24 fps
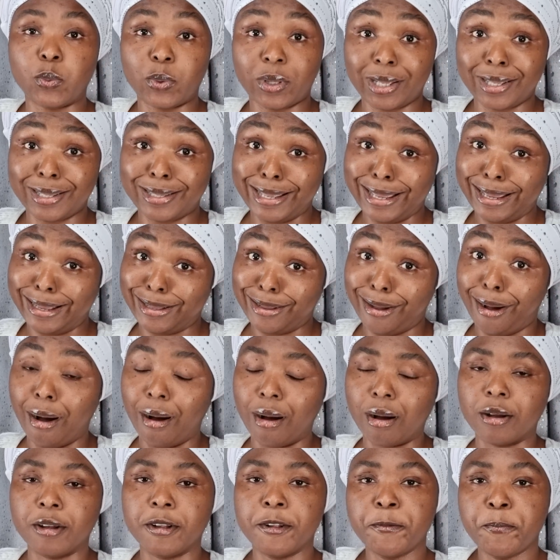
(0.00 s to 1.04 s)
With the
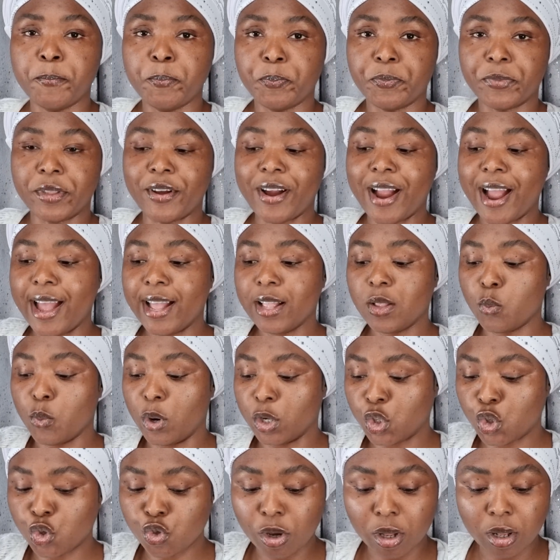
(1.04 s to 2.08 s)
ding-dong, right?
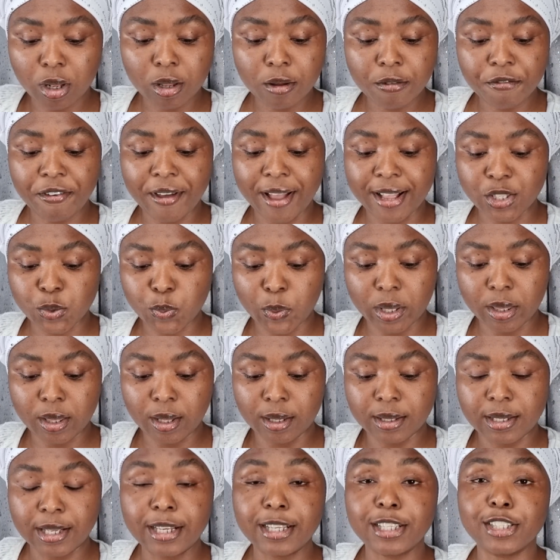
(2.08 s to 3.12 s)
We're struggling the fence with the
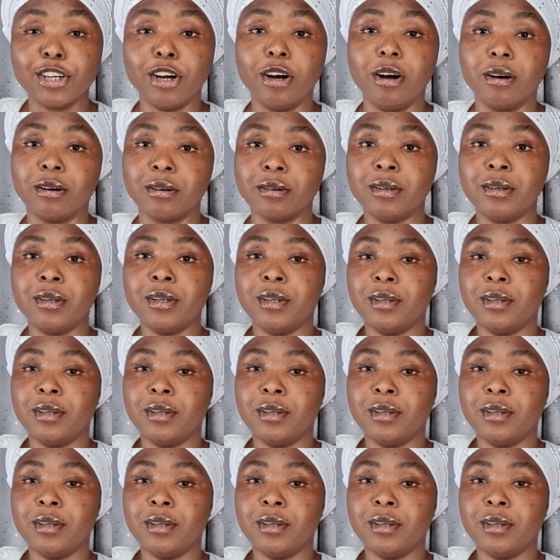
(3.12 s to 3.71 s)
ding-dong.